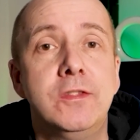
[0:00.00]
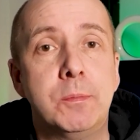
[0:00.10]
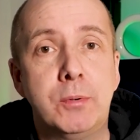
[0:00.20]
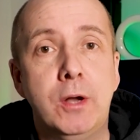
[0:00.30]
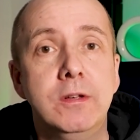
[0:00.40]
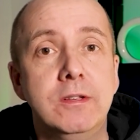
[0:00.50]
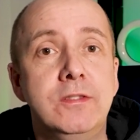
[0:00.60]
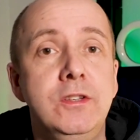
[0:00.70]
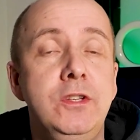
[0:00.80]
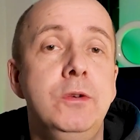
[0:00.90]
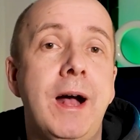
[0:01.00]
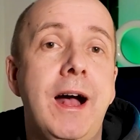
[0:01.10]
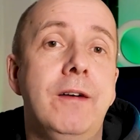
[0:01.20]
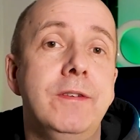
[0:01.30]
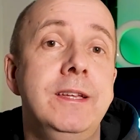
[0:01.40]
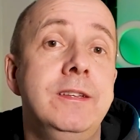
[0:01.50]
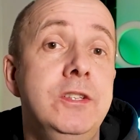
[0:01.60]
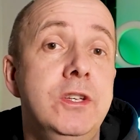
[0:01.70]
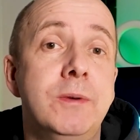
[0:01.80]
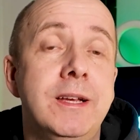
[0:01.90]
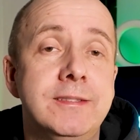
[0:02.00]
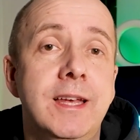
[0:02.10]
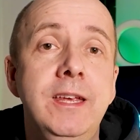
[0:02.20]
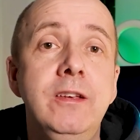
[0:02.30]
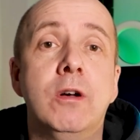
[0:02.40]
The products that you have in the USA